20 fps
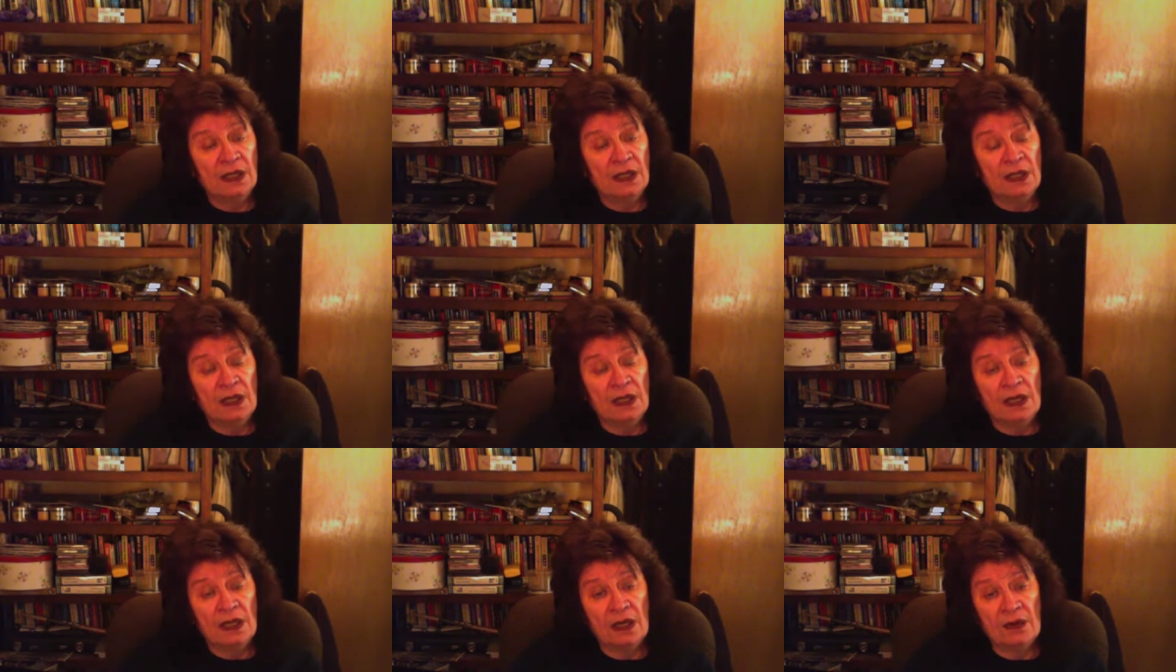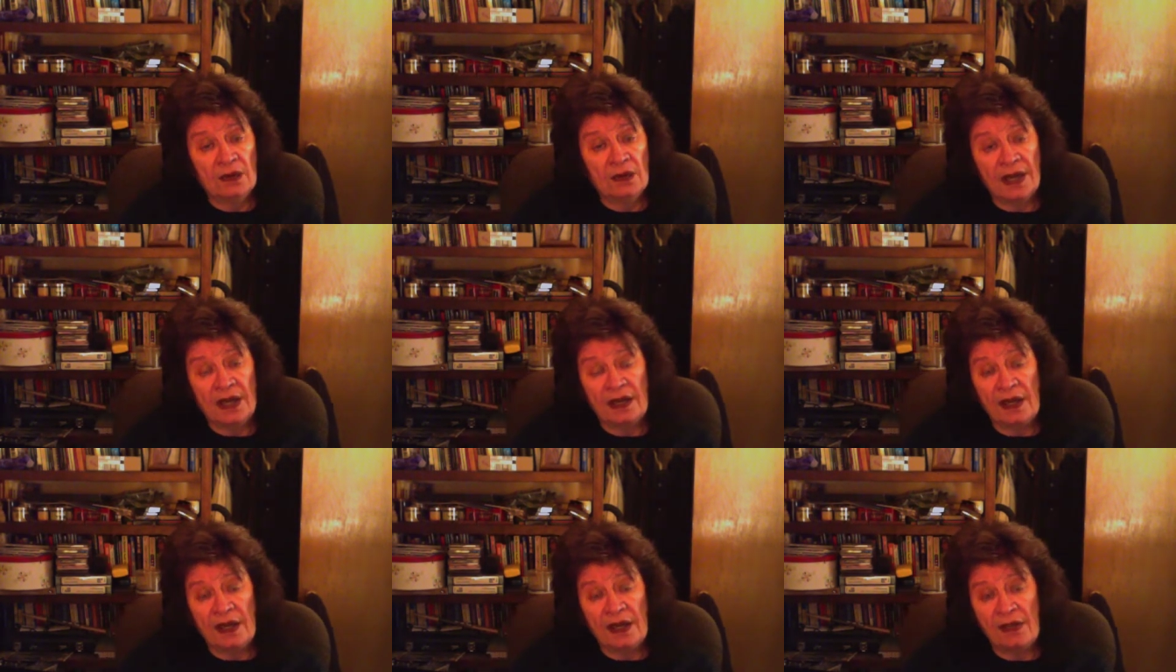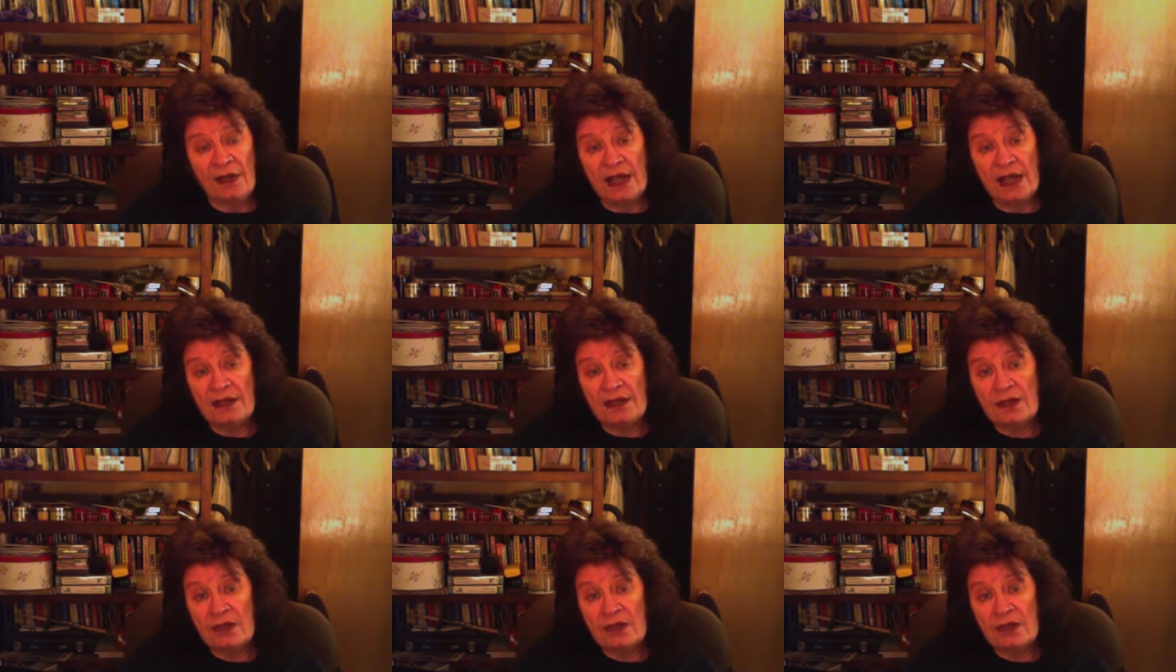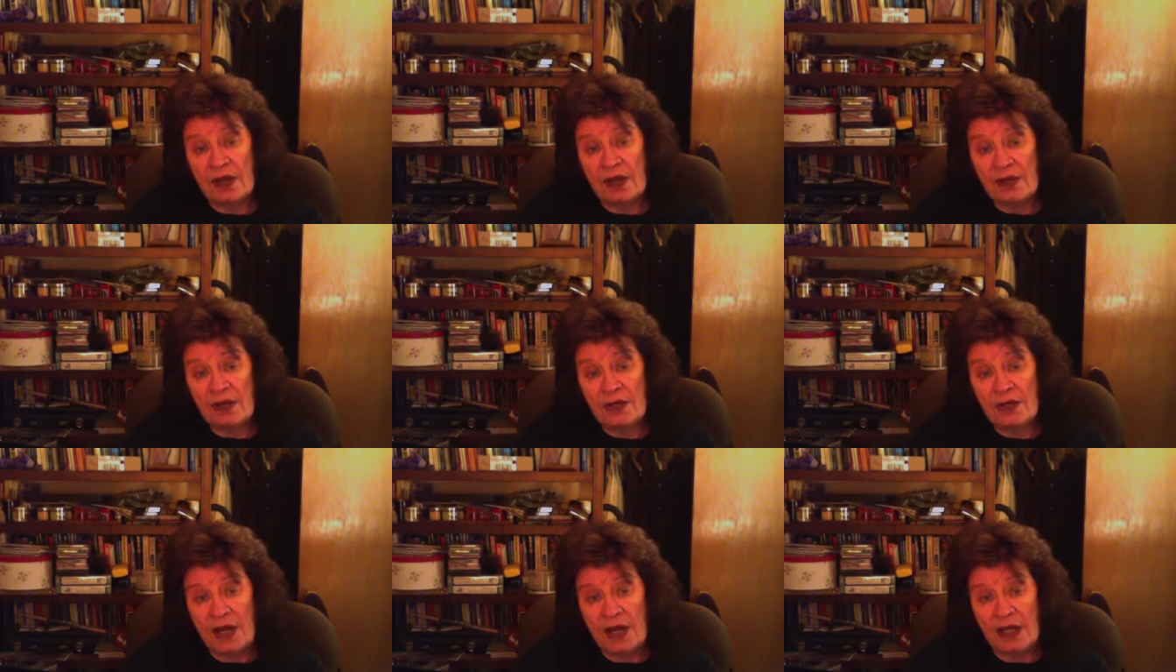Okay, now that's a
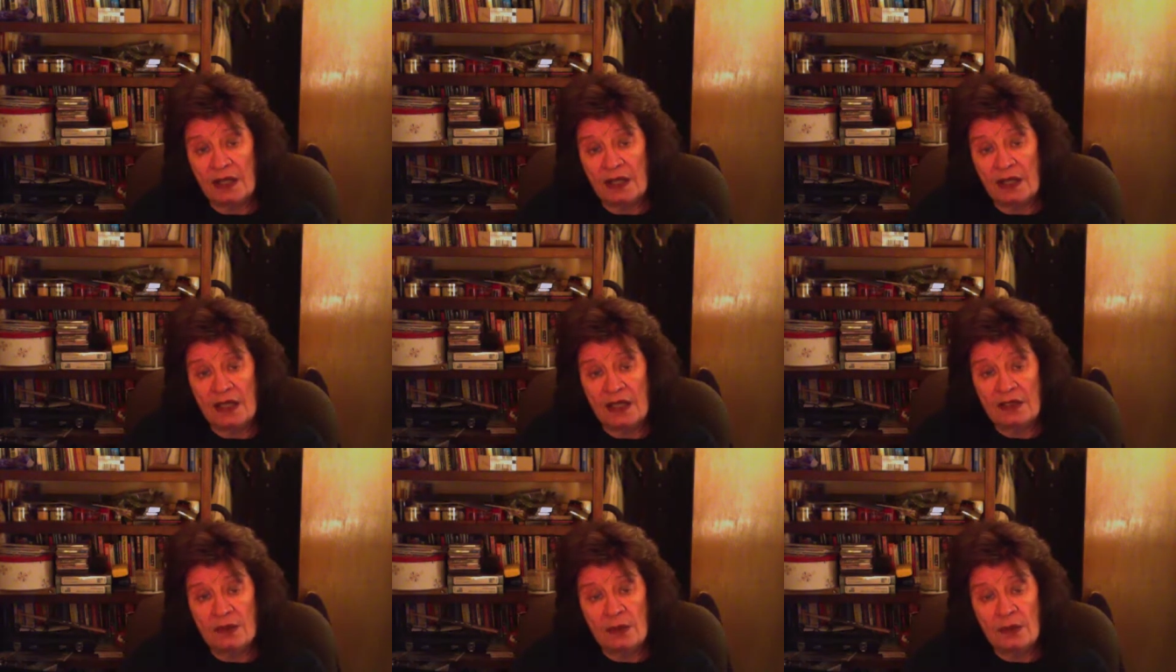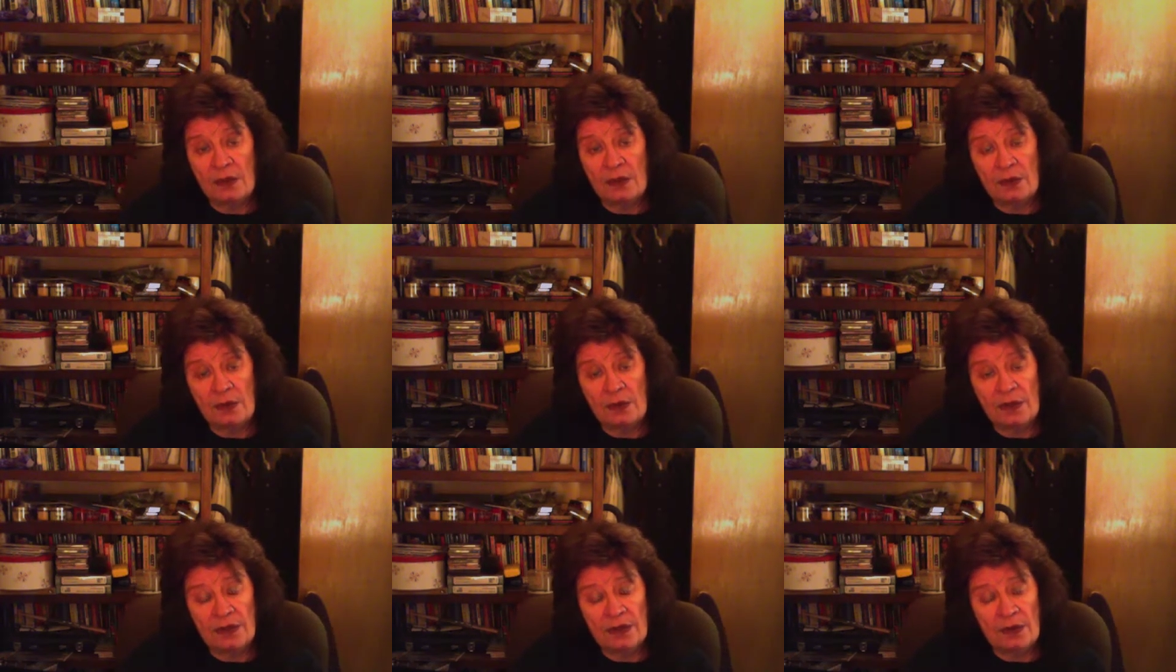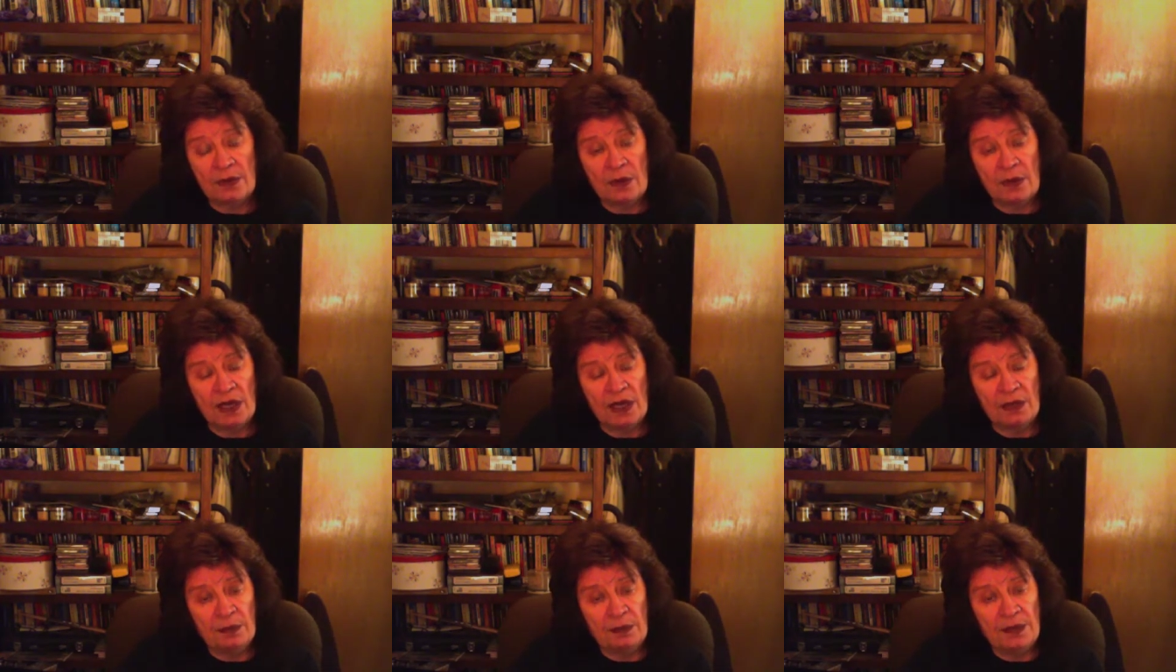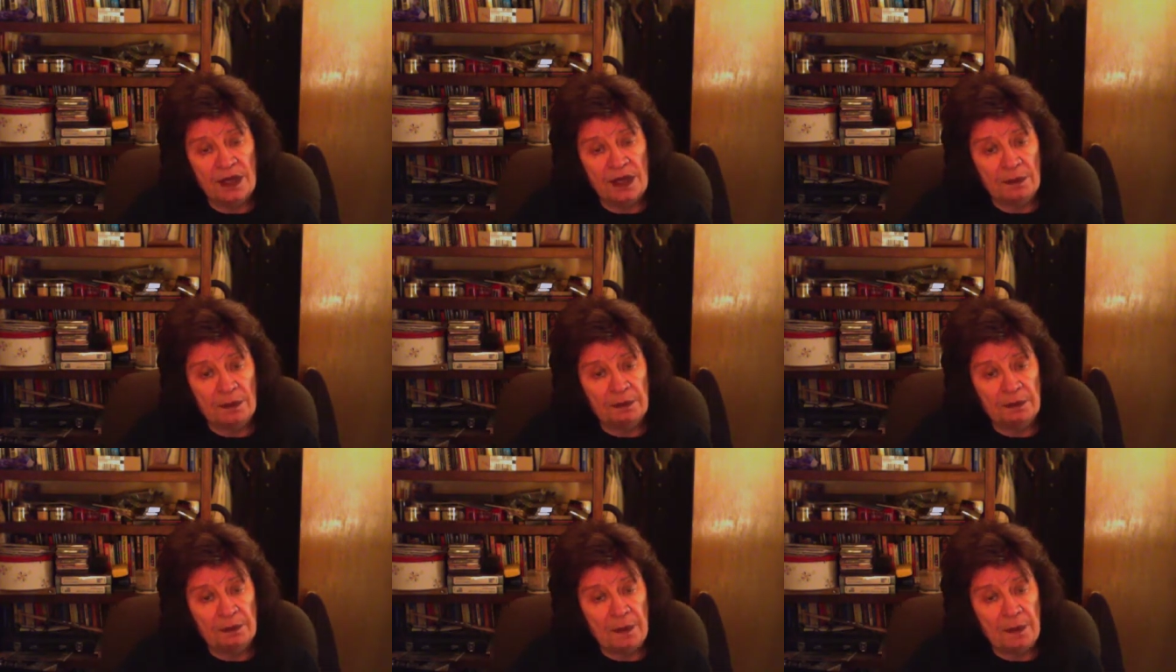structure I like to work with quite a bit.